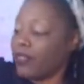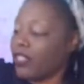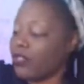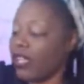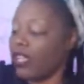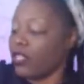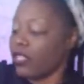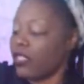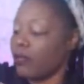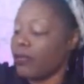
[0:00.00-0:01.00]
because you can't
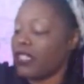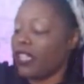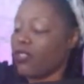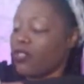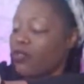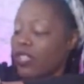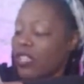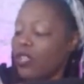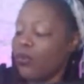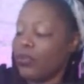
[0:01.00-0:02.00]
just cook
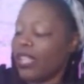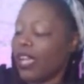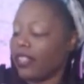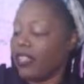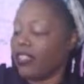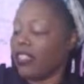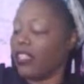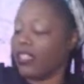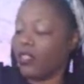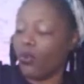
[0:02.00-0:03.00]
potatoes without
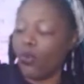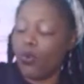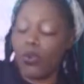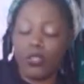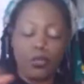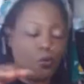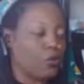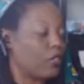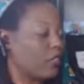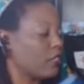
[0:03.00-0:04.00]
anything, no oil, no
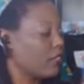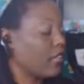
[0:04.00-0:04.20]
water.